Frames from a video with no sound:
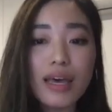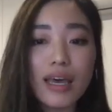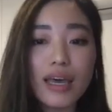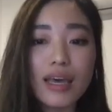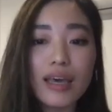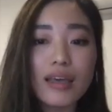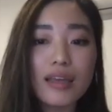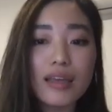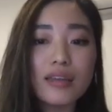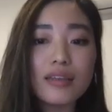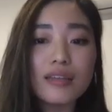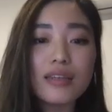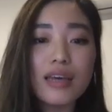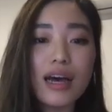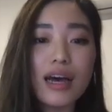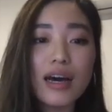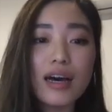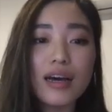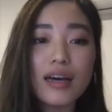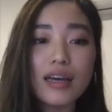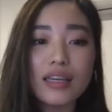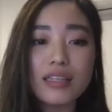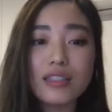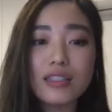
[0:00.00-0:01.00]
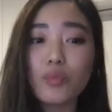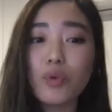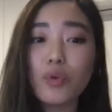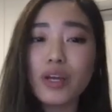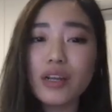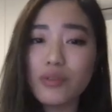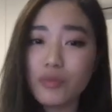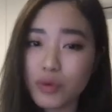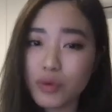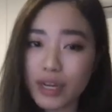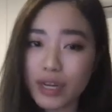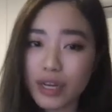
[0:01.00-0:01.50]
and it's
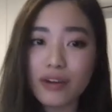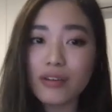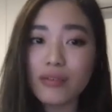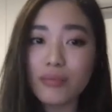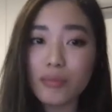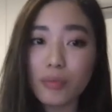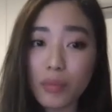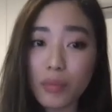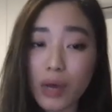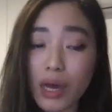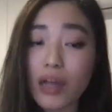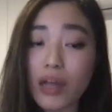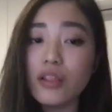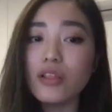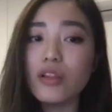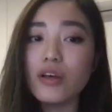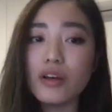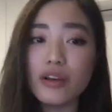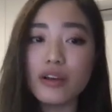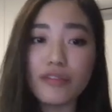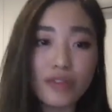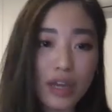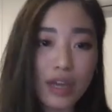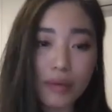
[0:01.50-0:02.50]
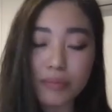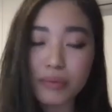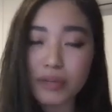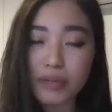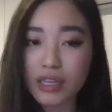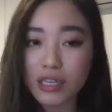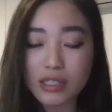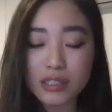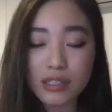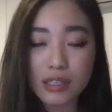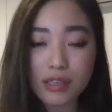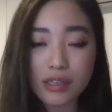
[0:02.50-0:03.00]
one where a lot of
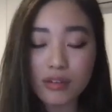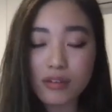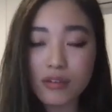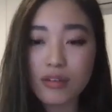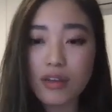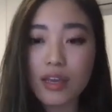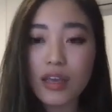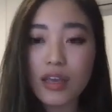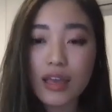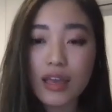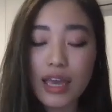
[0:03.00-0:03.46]
companies in